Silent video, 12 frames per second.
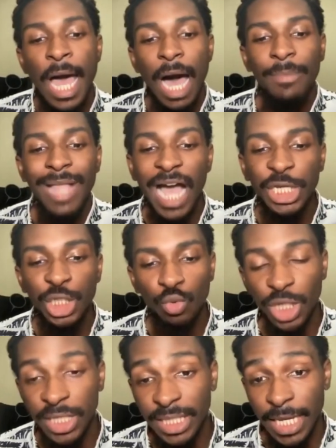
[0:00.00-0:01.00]
And I actually
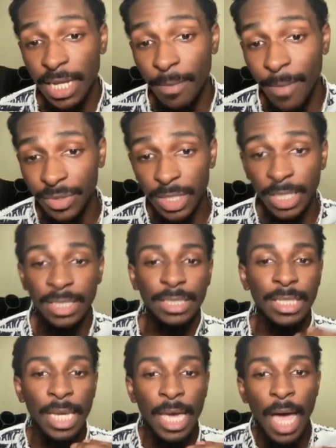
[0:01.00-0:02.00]
was just thinking about
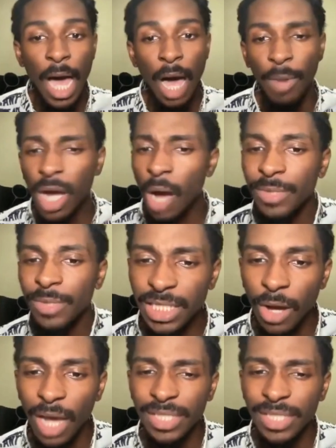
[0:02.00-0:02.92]
this a couple of days ago.